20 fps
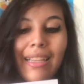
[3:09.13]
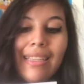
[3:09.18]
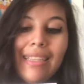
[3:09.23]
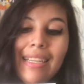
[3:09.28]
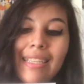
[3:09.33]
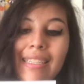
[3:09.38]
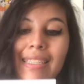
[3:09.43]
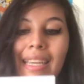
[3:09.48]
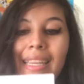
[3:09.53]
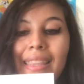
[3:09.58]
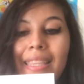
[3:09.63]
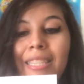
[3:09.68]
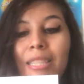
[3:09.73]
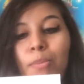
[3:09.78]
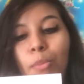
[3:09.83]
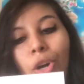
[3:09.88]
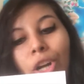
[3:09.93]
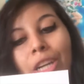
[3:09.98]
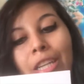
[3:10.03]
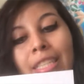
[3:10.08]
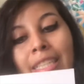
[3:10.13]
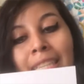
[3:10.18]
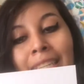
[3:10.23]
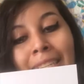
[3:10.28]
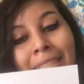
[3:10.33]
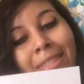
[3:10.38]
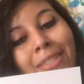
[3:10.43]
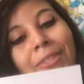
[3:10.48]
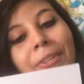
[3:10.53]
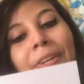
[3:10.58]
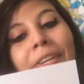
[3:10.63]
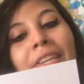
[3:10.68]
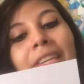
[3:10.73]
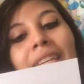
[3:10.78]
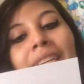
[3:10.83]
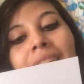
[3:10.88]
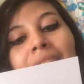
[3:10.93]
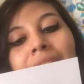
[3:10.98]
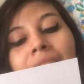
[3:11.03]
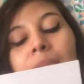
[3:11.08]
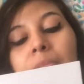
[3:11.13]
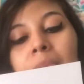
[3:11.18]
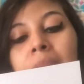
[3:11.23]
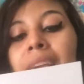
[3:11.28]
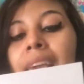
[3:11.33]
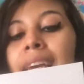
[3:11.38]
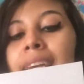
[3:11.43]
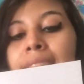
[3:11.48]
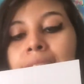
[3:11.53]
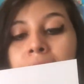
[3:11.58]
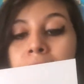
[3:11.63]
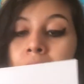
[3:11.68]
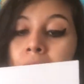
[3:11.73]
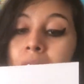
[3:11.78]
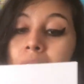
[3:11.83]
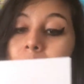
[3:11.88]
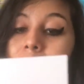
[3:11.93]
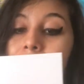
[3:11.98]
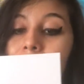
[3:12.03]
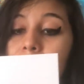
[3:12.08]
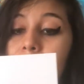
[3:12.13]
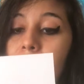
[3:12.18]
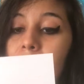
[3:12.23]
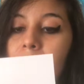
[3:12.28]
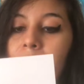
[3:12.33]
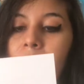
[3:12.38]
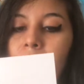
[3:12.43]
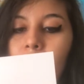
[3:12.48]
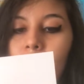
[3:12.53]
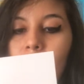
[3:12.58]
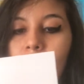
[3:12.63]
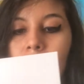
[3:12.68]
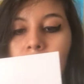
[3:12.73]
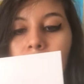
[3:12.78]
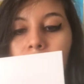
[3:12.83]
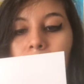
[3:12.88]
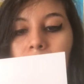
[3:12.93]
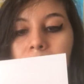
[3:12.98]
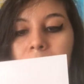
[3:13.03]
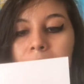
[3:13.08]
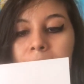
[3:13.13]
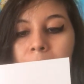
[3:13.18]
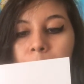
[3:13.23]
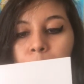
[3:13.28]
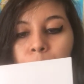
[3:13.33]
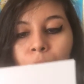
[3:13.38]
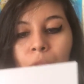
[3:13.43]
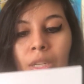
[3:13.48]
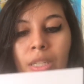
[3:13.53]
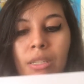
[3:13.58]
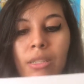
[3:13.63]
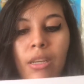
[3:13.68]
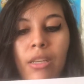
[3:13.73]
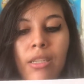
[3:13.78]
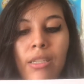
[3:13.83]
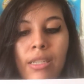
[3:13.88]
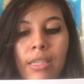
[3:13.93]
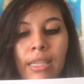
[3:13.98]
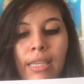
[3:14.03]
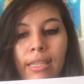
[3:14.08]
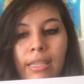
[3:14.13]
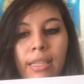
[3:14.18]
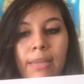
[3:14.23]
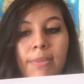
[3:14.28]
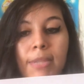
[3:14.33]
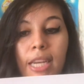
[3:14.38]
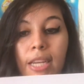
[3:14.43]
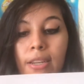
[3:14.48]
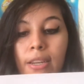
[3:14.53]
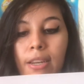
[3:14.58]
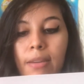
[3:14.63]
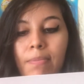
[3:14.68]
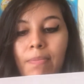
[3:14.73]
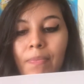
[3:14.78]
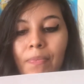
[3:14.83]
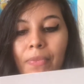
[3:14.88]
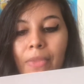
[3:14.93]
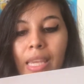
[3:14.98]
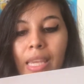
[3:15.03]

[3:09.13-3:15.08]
Let's get this party started. P.S. Found a blend you love? You can always get more at dollarteaclub.com.